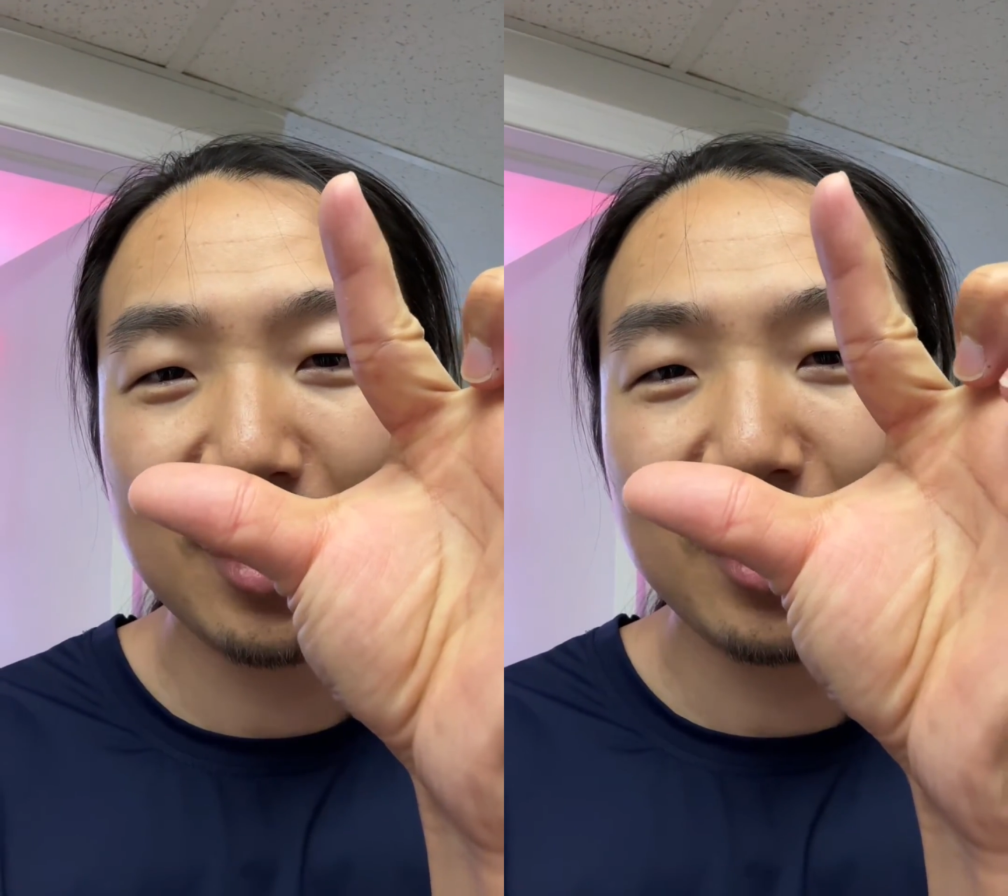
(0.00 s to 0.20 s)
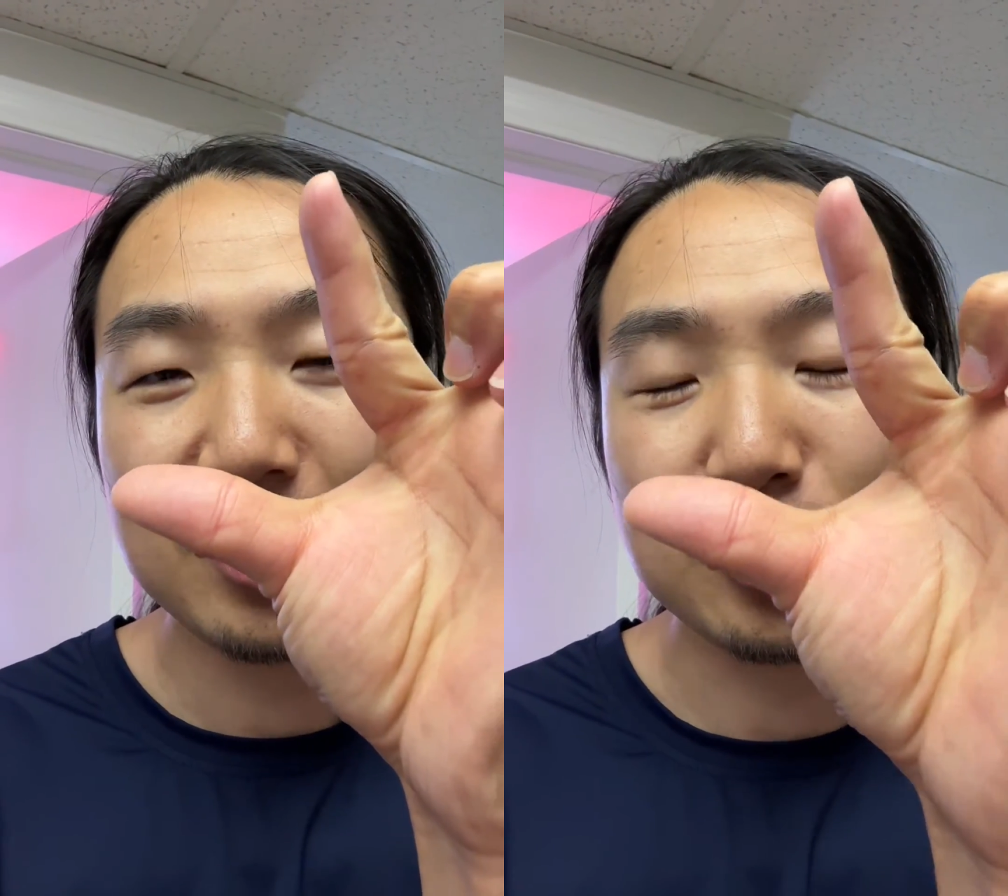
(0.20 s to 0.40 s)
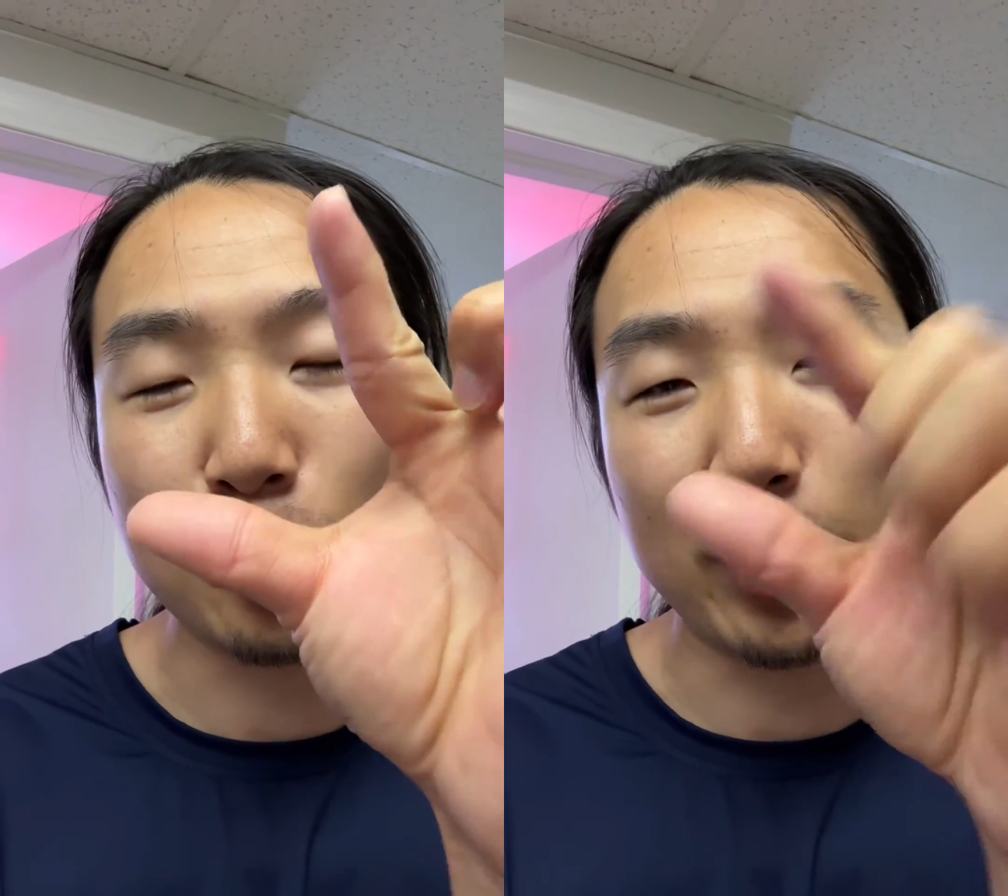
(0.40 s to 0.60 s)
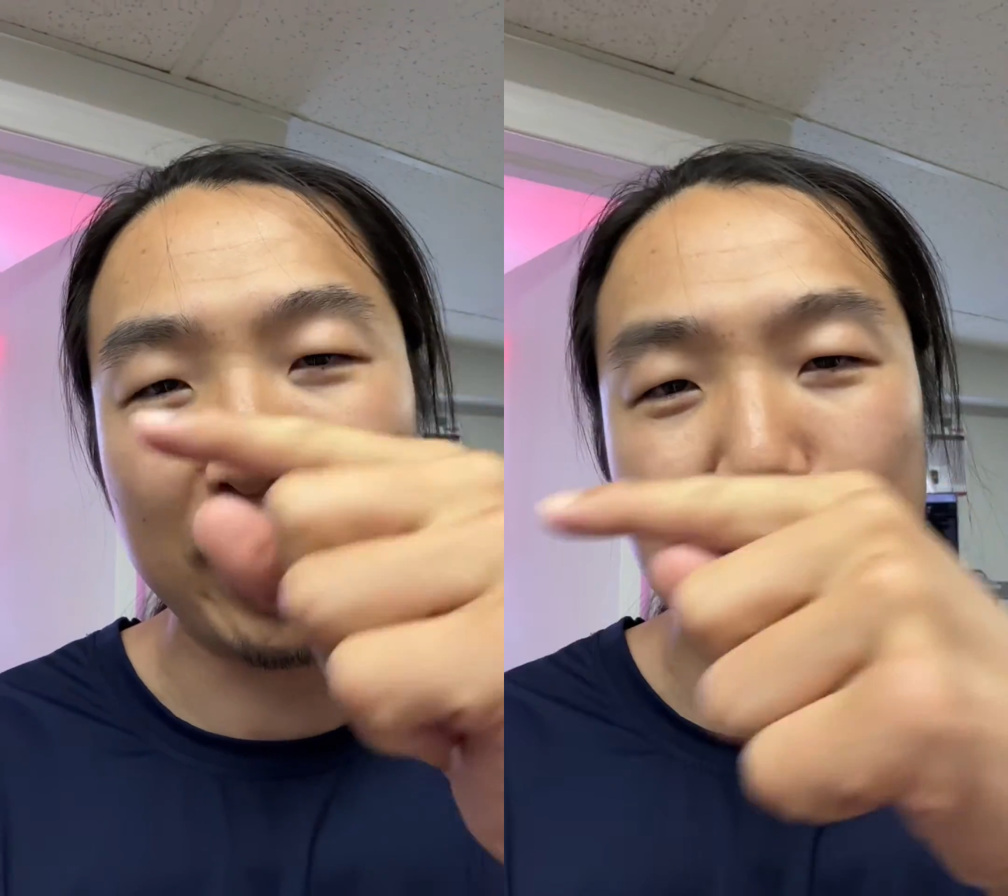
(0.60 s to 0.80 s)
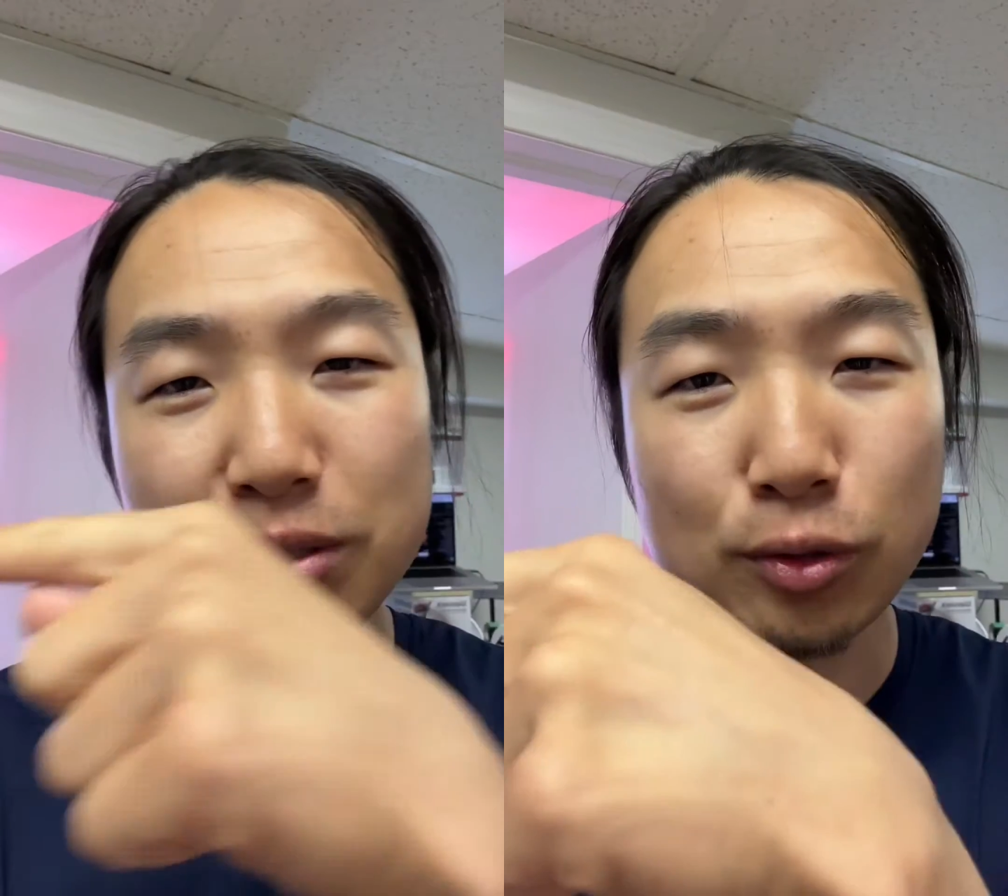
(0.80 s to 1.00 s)
So
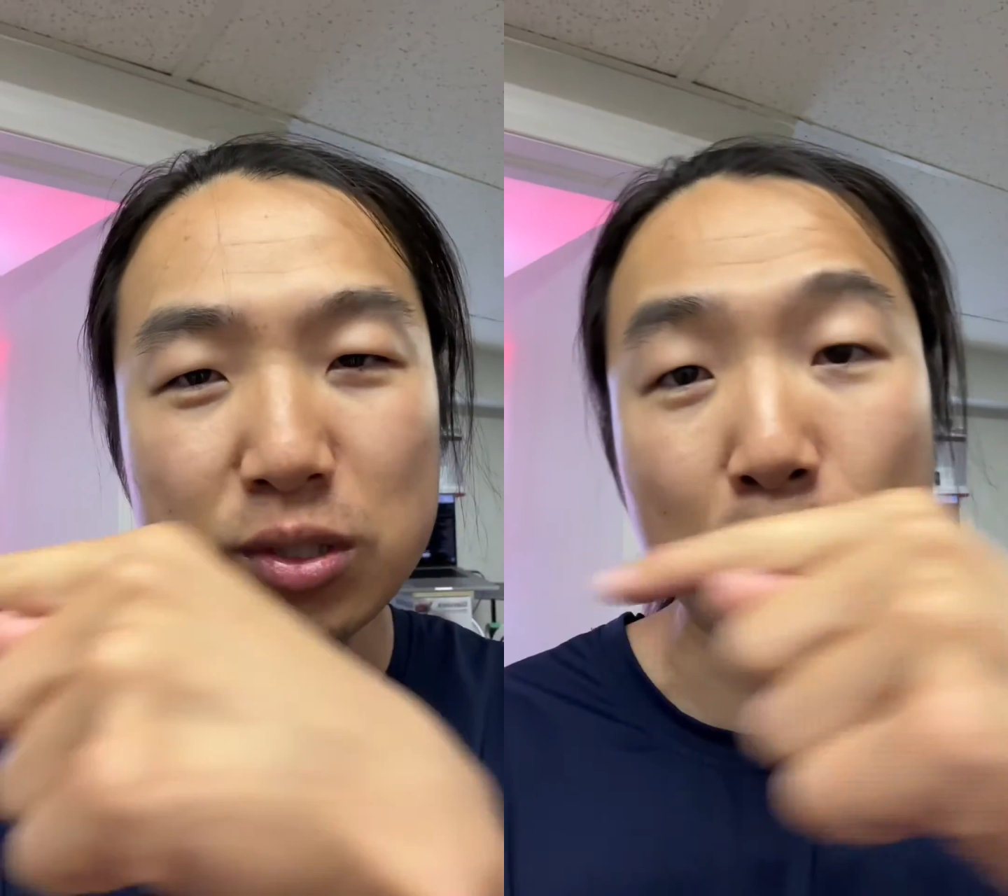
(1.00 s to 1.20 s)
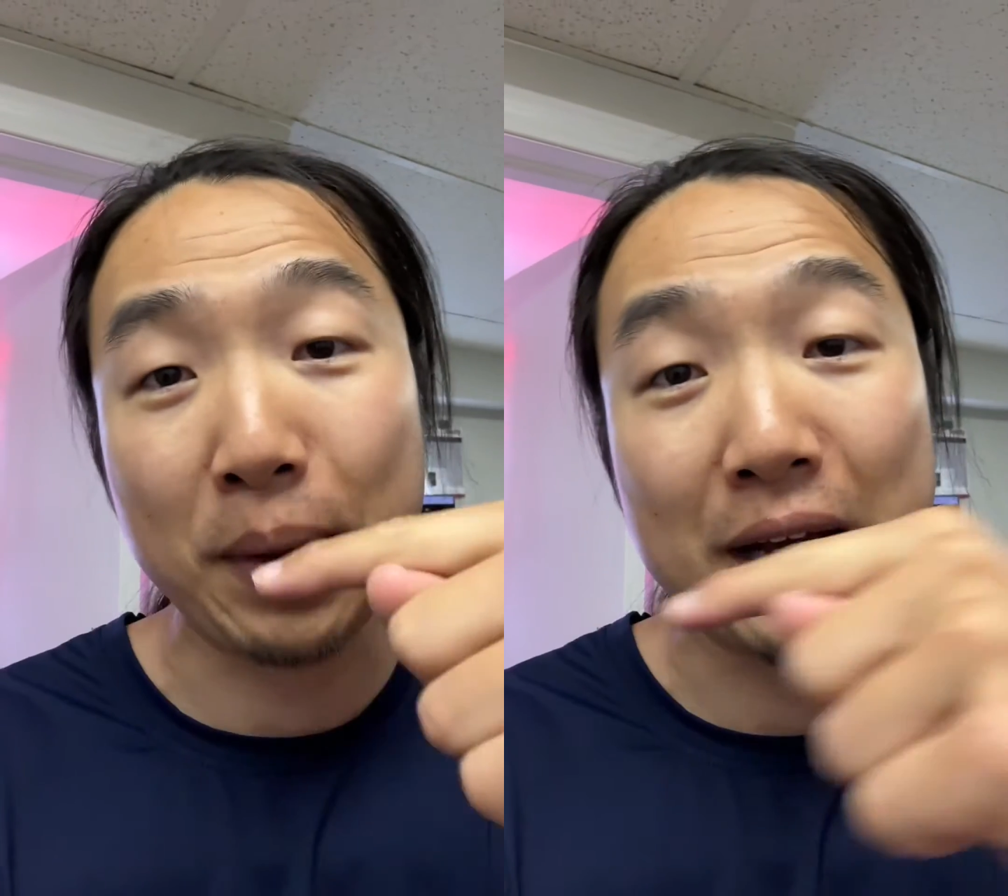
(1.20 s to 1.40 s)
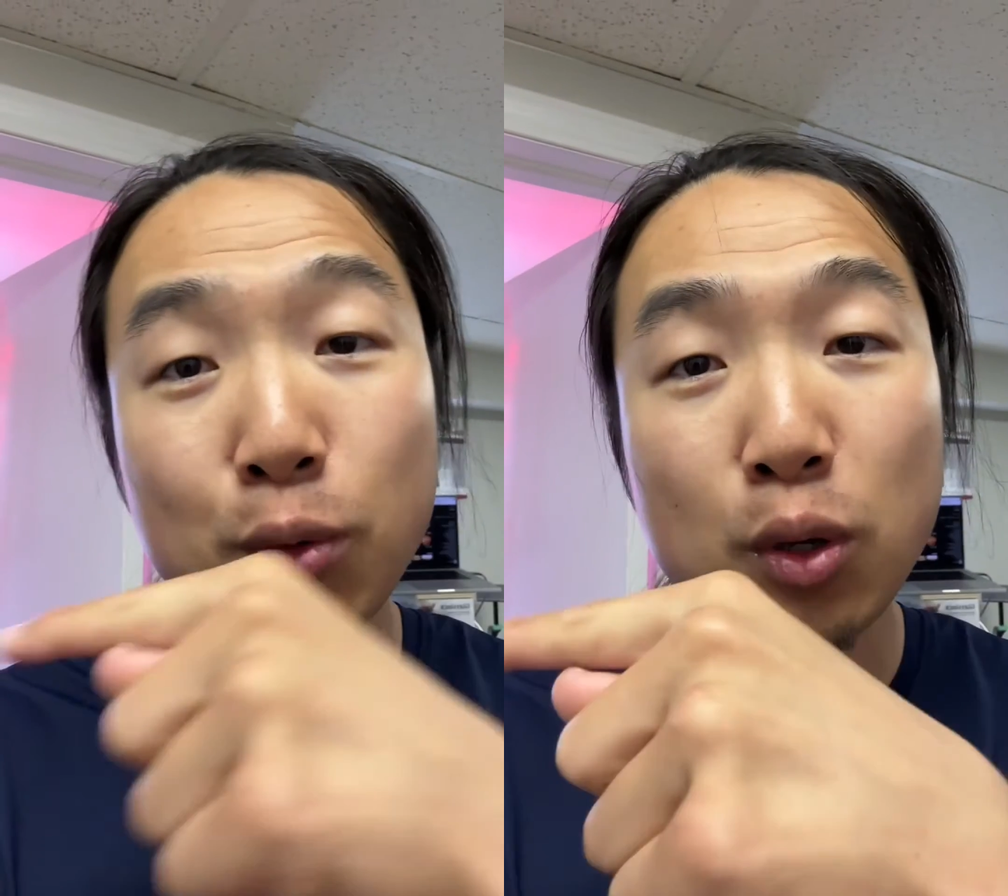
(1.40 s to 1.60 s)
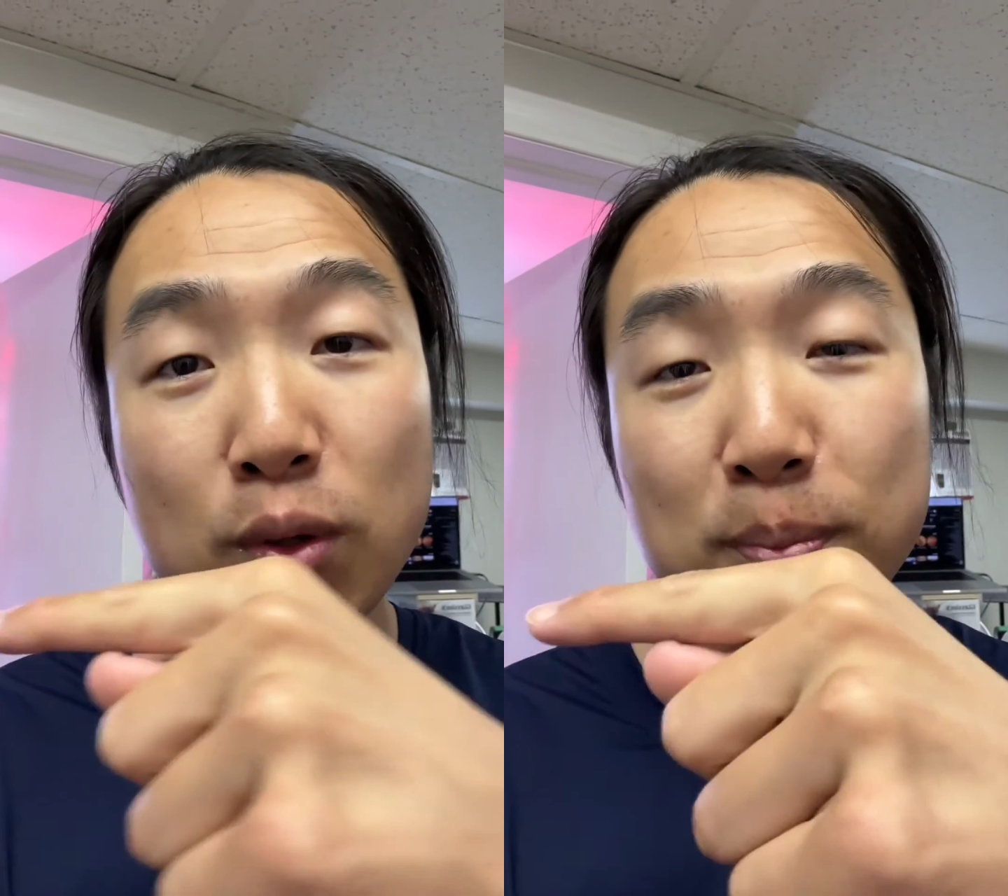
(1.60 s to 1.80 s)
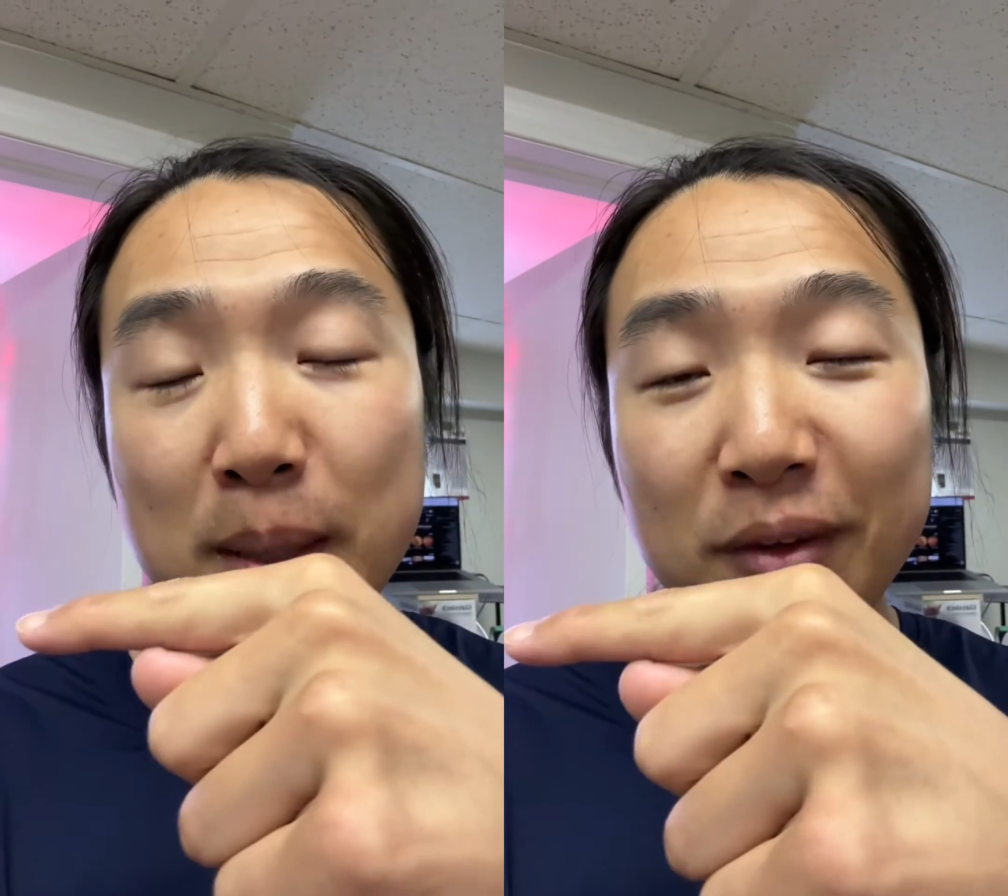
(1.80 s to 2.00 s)
while the back wall would maybe